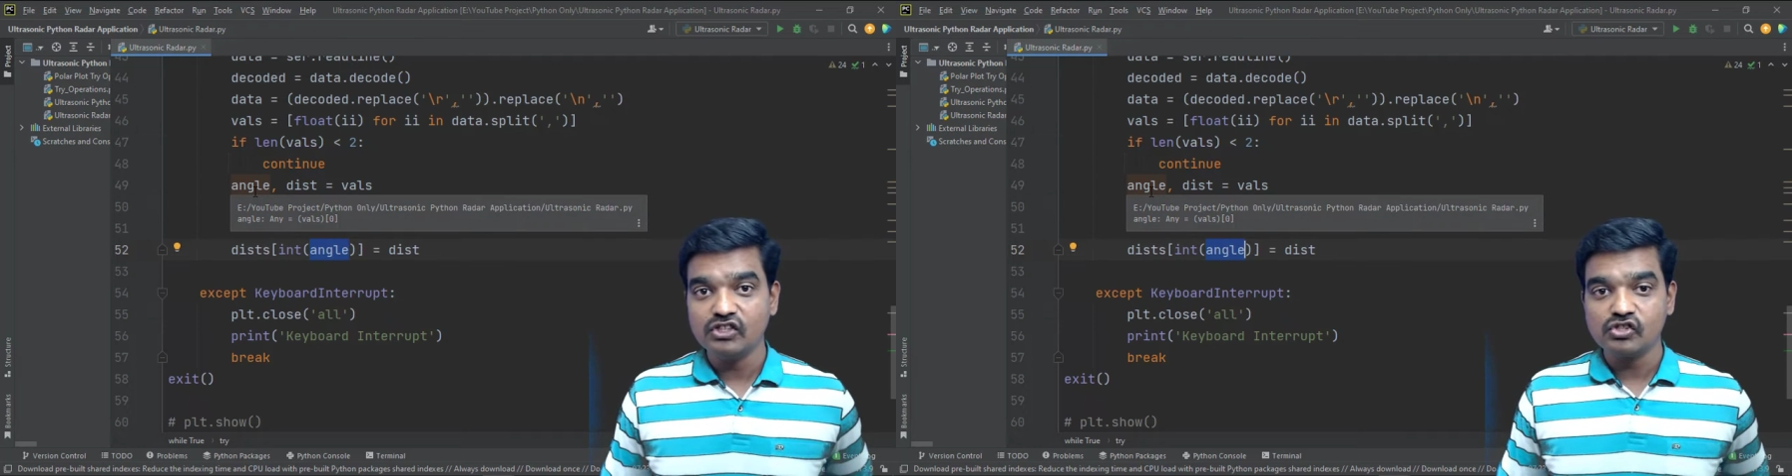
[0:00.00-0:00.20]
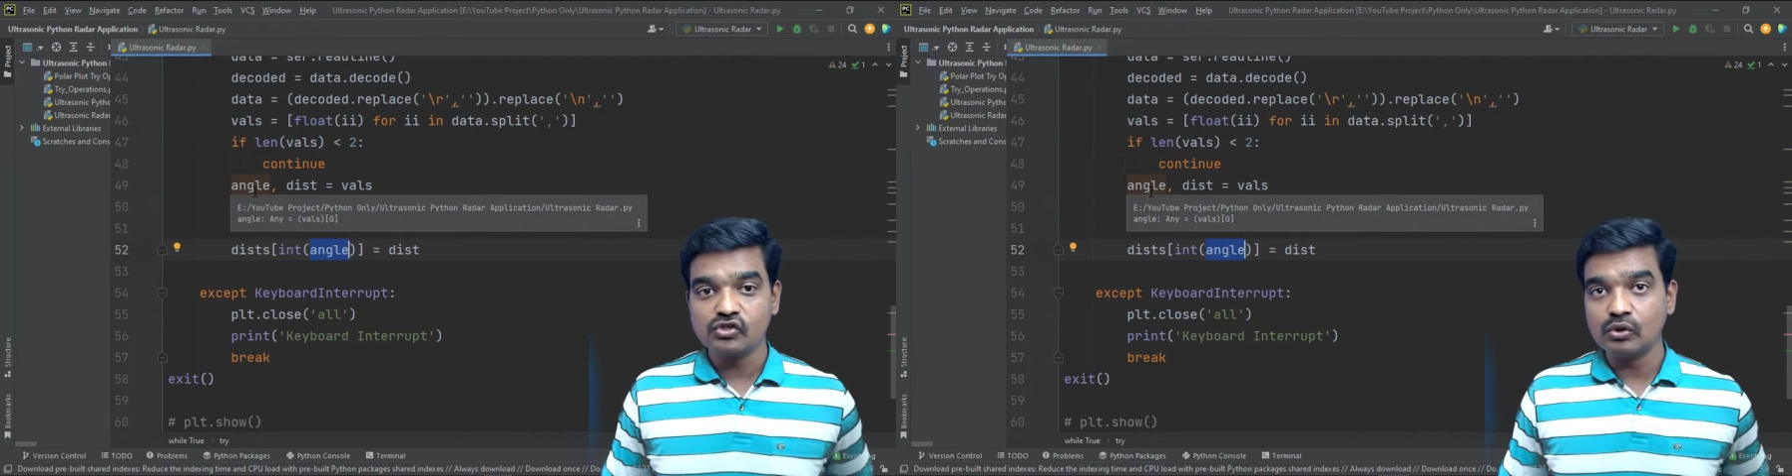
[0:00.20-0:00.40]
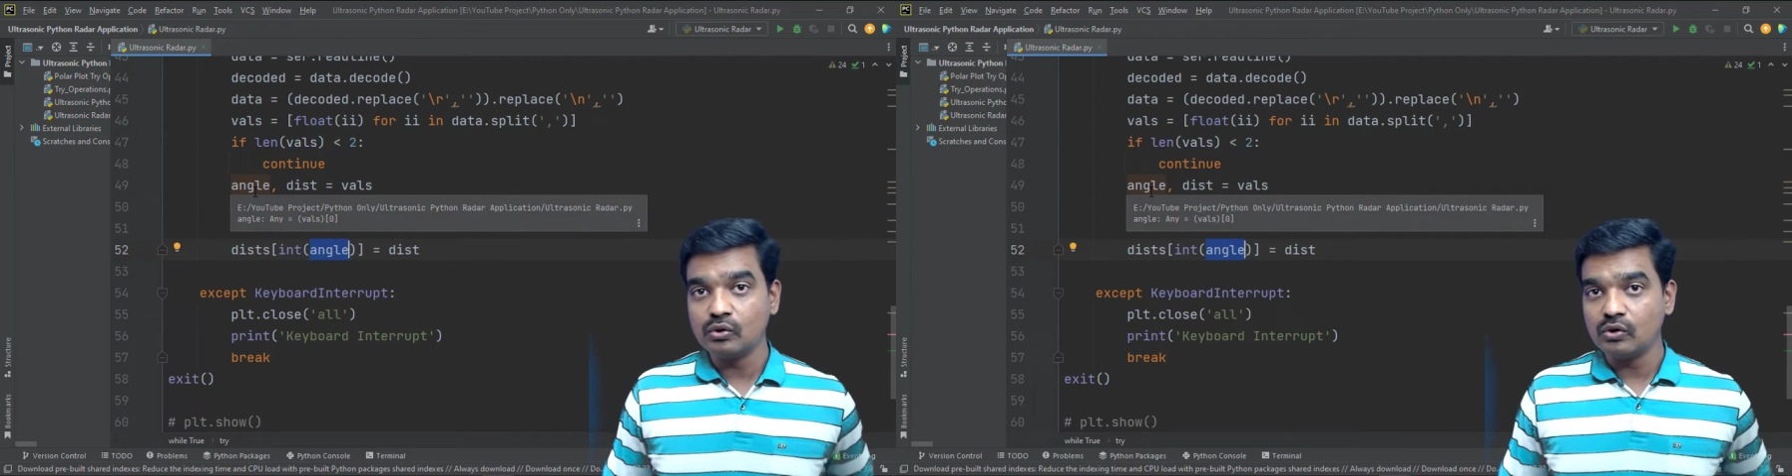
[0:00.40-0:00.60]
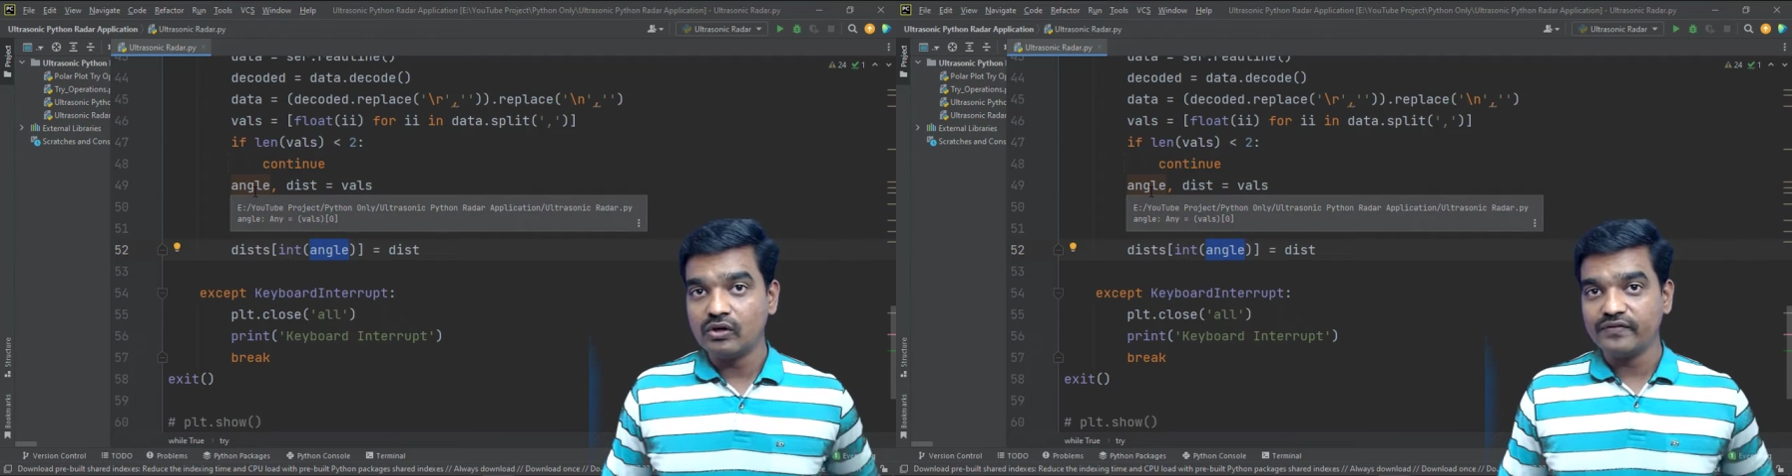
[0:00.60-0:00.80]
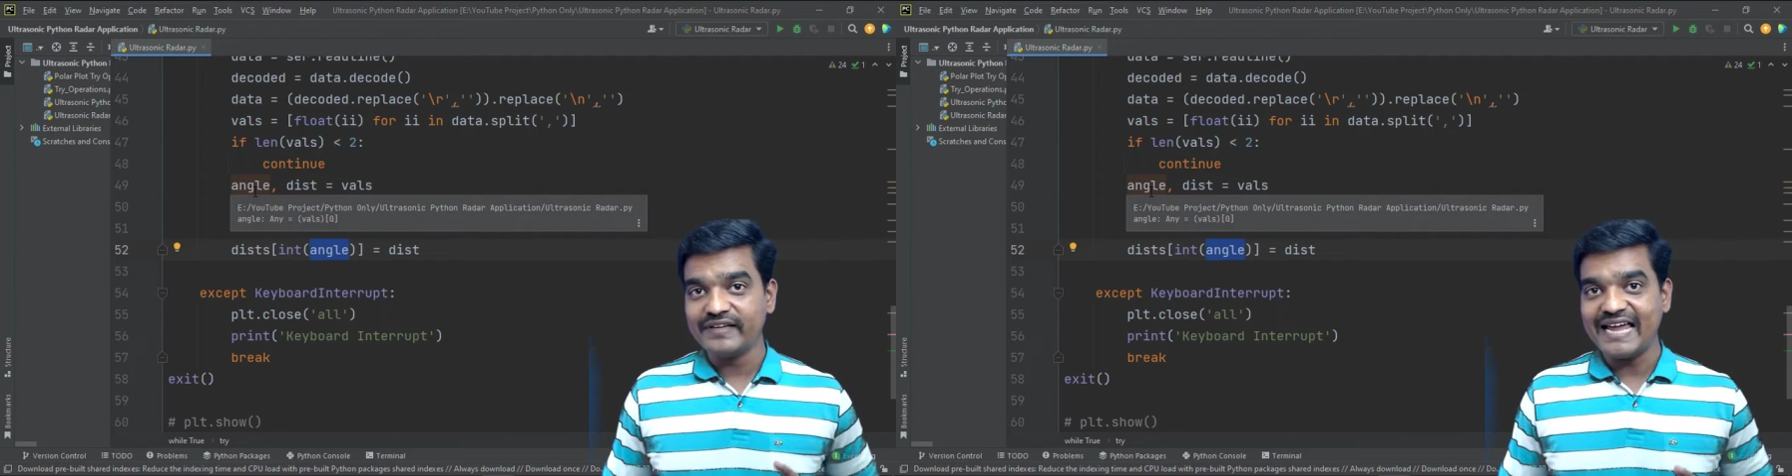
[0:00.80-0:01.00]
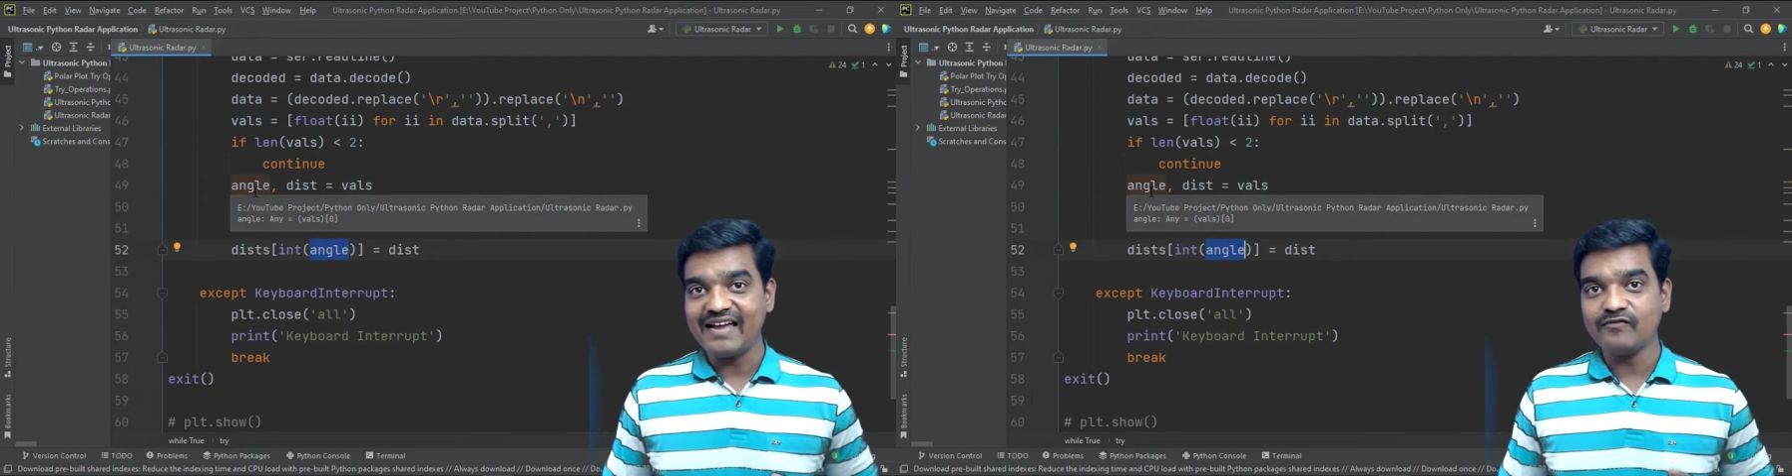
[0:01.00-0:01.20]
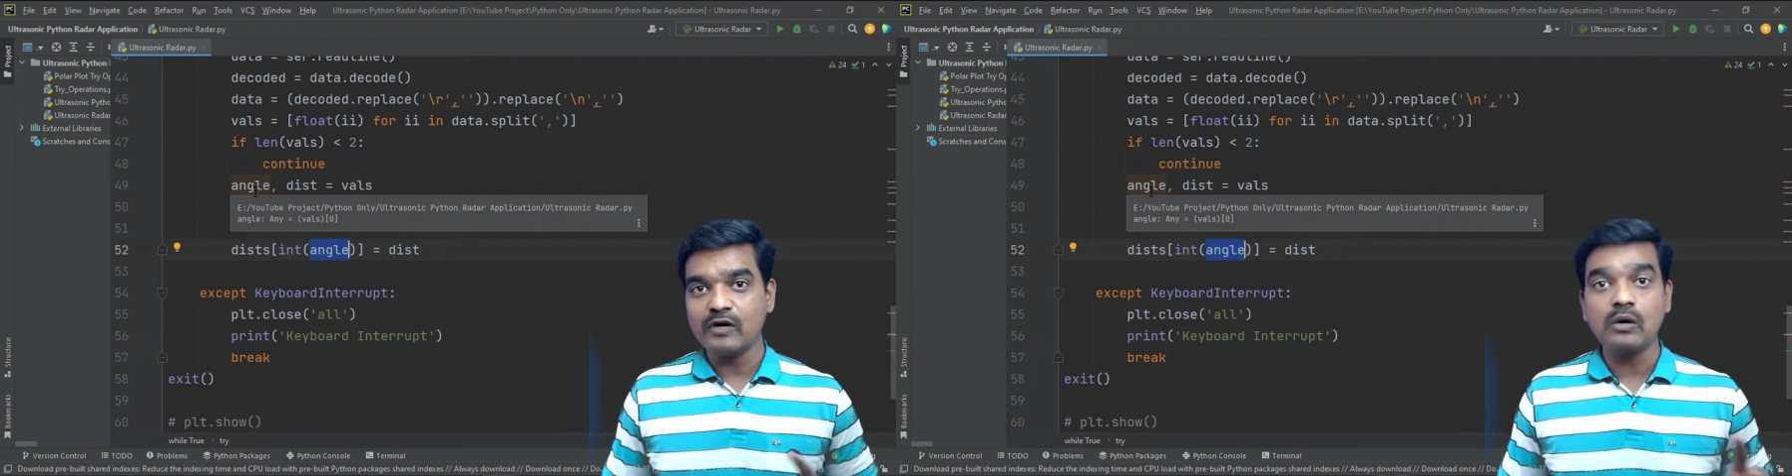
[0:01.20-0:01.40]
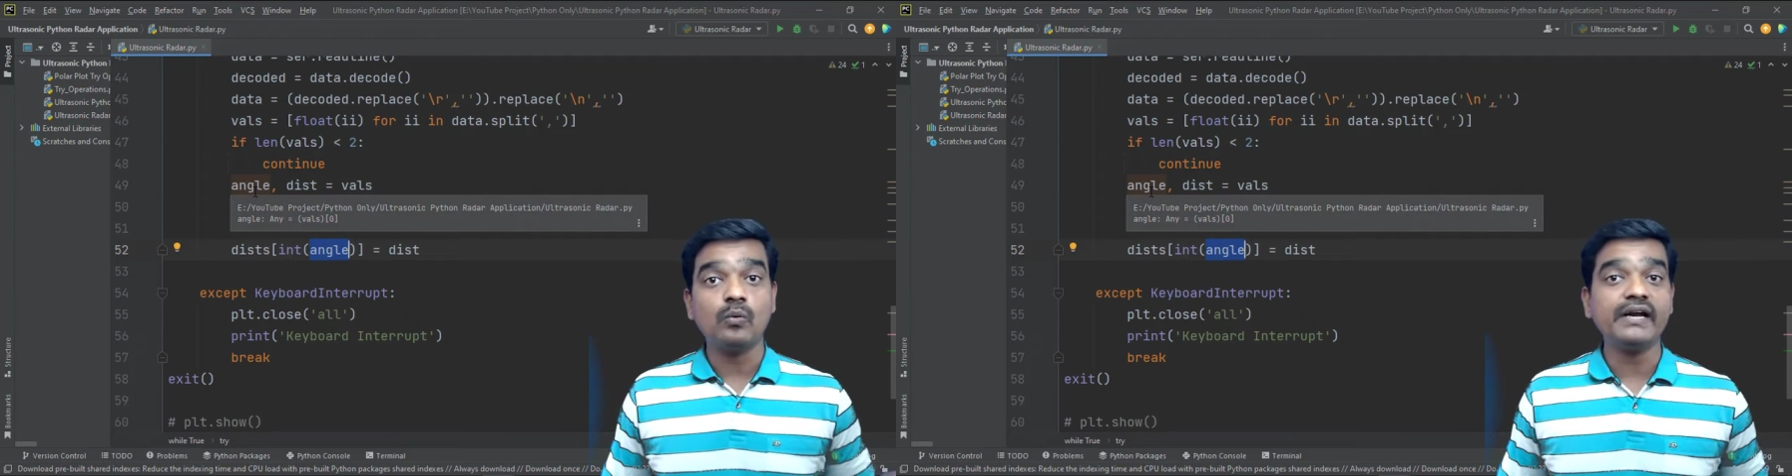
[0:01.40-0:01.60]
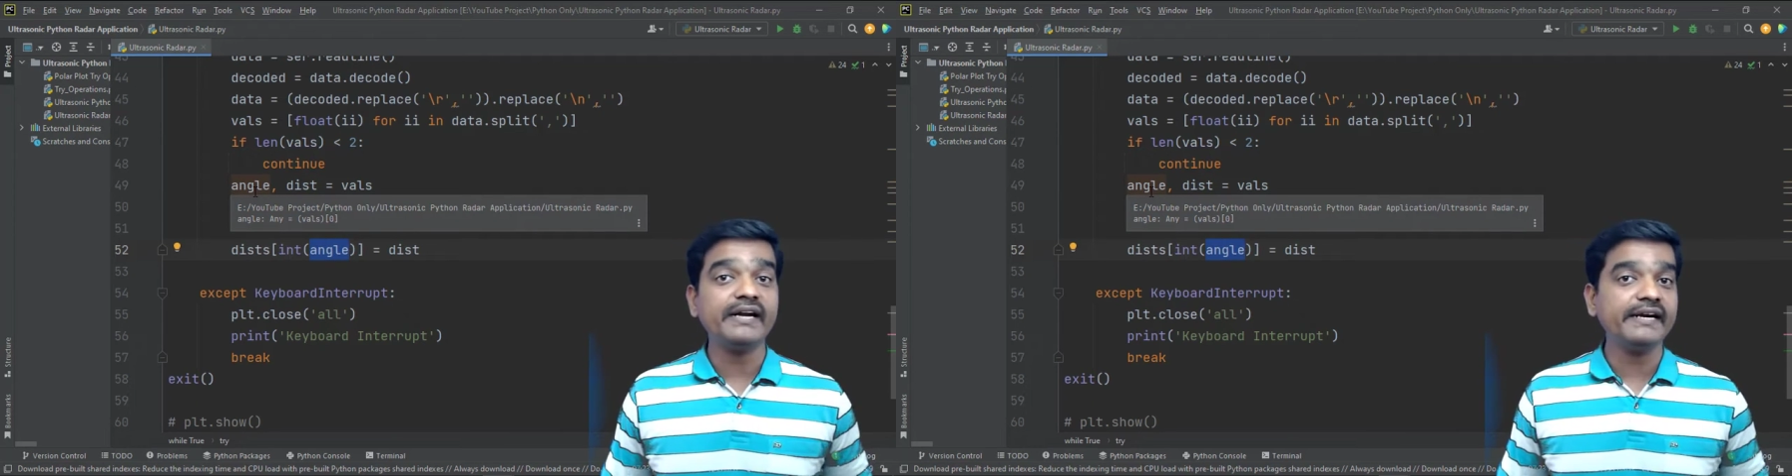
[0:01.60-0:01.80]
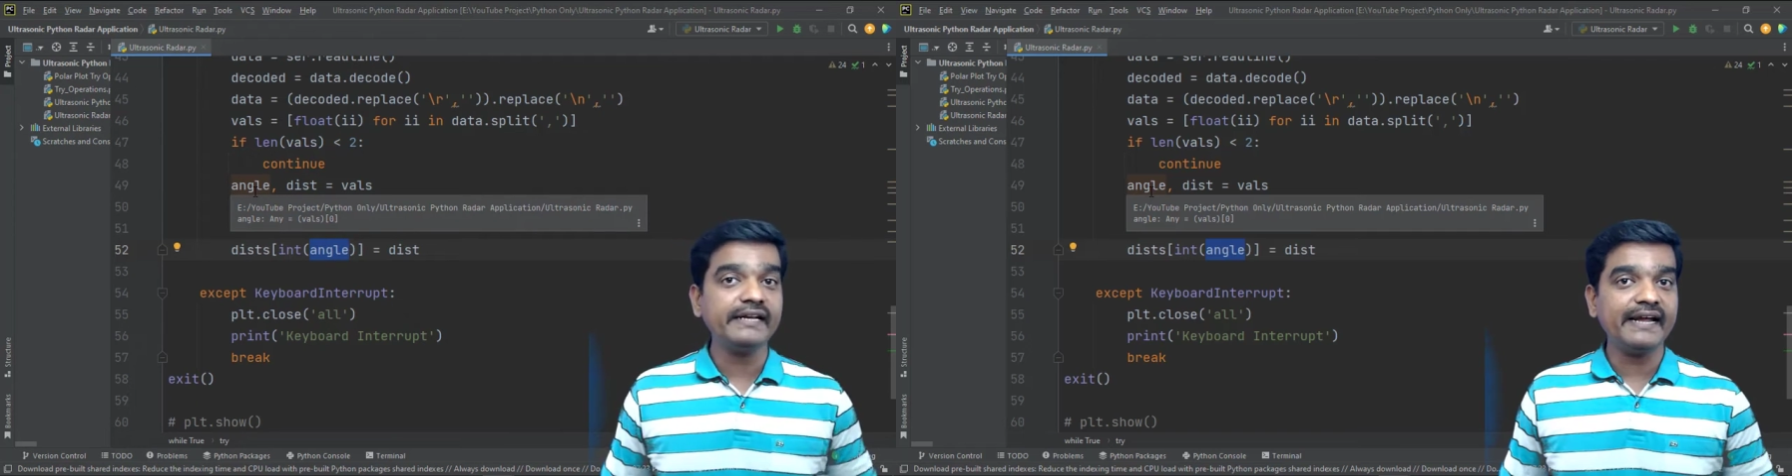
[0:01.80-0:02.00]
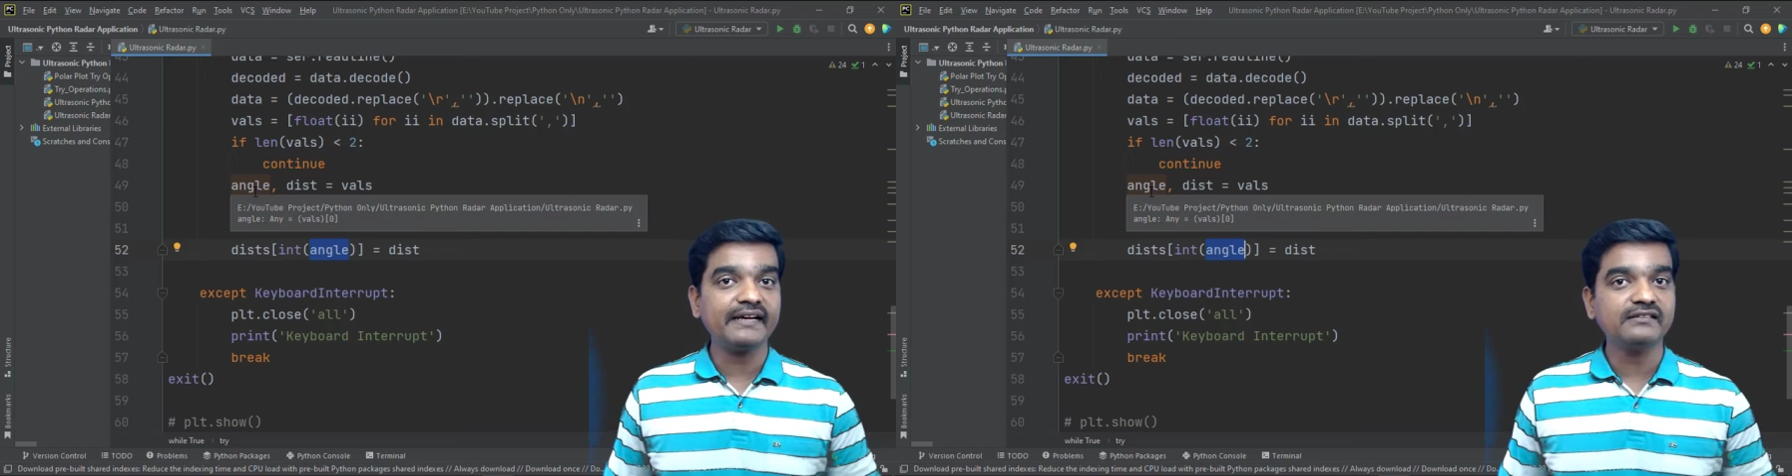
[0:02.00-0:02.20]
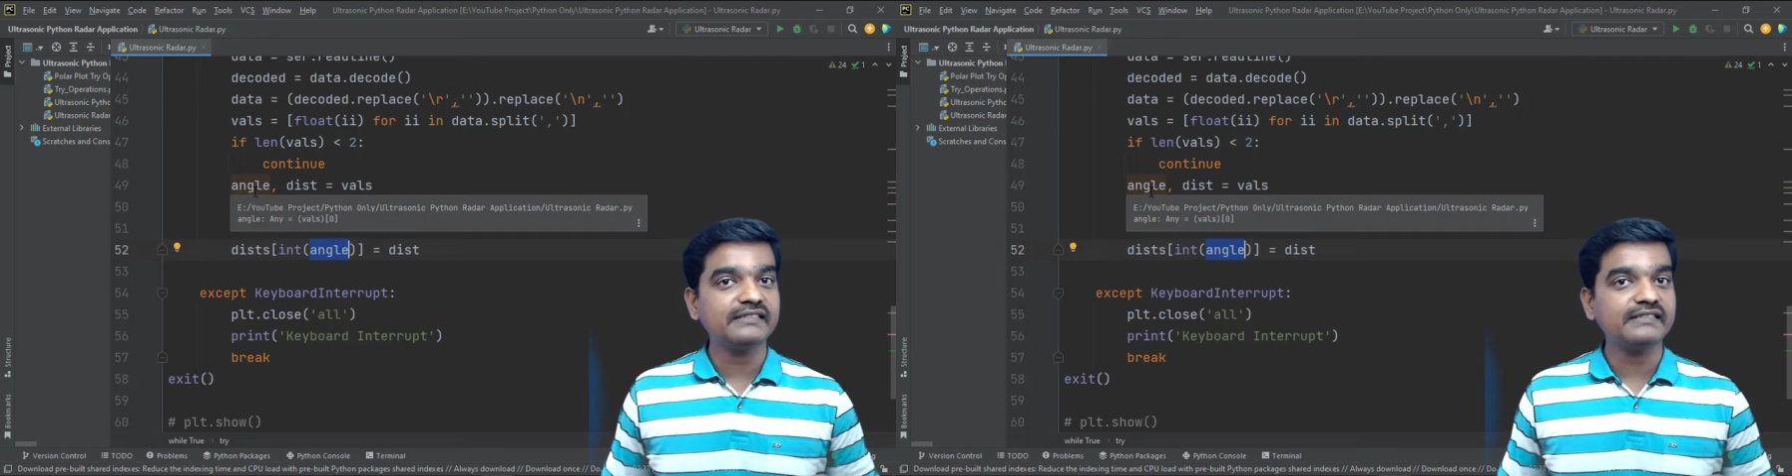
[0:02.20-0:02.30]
So we have 180 angles,